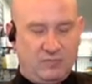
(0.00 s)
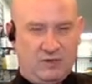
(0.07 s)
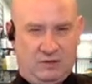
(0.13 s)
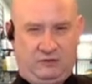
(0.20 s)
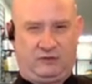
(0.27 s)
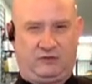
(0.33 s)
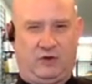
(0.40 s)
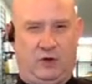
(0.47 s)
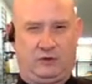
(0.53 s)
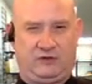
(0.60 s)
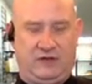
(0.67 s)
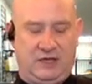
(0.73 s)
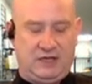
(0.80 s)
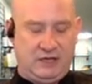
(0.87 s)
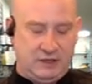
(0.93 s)

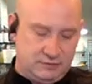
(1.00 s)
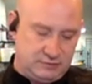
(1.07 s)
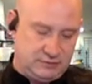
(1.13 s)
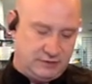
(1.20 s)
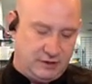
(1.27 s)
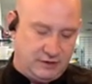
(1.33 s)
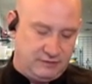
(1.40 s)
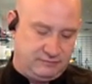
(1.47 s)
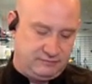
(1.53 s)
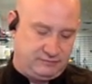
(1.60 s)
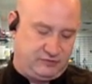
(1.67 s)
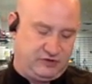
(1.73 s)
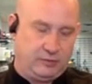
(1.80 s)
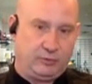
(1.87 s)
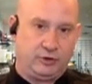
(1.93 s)
salty,
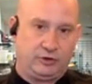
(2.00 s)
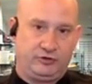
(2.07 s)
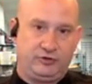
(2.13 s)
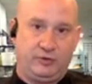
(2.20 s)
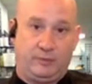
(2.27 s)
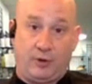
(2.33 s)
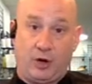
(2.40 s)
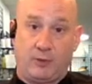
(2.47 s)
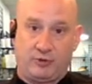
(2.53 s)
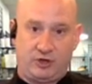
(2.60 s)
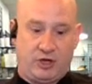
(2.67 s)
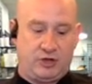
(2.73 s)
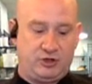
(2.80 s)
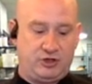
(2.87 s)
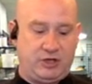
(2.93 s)
similar to a
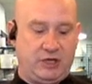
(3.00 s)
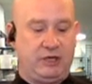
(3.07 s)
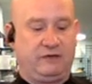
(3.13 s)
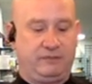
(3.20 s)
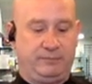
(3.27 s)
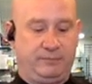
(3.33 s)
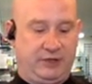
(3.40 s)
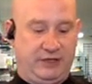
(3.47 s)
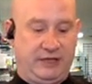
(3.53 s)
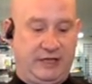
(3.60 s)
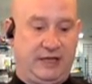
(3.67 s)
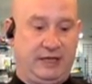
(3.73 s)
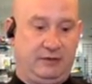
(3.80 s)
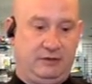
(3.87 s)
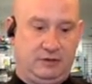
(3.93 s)
Parmesan cheese, but
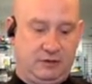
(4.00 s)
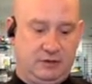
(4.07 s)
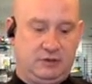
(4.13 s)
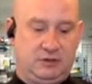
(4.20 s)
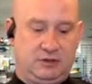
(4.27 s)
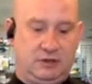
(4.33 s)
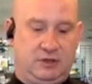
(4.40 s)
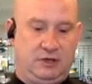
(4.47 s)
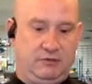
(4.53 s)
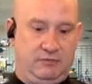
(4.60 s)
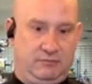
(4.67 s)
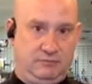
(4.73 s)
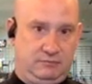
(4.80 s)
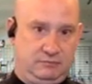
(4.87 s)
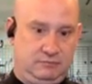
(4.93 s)
again,
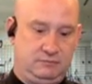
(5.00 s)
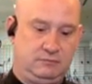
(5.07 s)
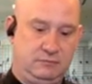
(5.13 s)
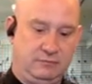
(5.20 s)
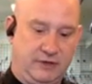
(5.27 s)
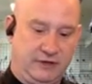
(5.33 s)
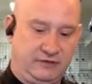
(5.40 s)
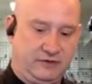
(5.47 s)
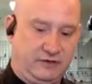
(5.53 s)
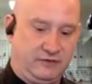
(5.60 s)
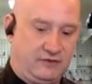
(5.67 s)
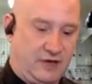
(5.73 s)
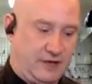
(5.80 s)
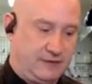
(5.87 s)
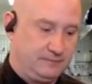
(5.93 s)
Mexican
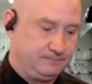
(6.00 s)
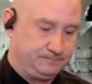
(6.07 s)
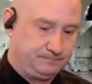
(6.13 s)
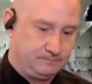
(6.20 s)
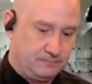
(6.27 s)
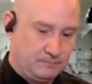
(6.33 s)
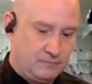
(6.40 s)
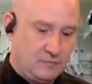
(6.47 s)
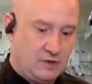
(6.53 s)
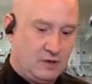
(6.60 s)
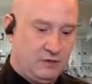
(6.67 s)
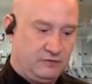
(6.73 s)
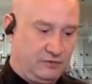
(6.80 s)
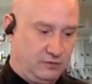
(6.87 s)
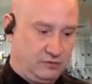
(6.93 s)
style.
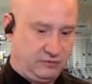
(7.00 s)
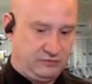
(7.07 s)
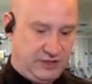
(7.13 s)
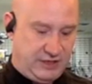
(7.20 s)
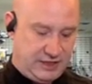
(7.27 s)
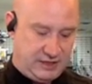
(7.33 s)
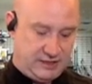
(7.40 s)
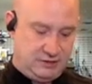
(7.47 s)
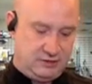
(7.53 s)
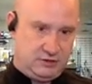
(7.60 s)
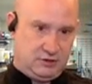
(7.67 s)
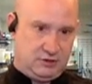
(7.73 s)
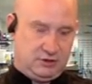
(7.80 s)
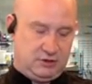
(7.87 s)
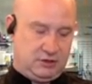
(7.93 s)
So cotija
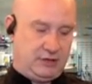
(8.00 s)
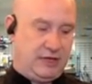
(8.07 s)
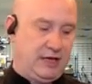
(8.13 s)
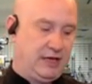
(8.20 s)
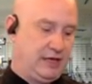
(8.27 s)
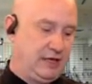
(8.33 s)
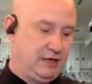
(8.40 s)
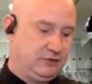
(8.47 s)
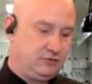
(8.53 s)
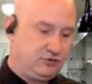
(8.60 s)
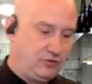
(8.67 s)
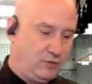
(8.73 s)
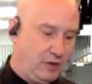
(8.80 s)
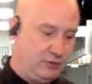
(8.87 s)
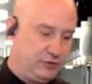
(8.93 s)
and
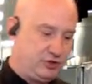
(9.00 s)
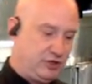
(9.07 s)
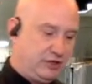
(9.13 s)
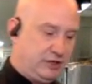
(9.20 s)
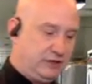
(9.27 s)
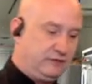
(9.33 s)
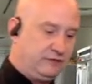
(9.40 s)
Chihuahua cheese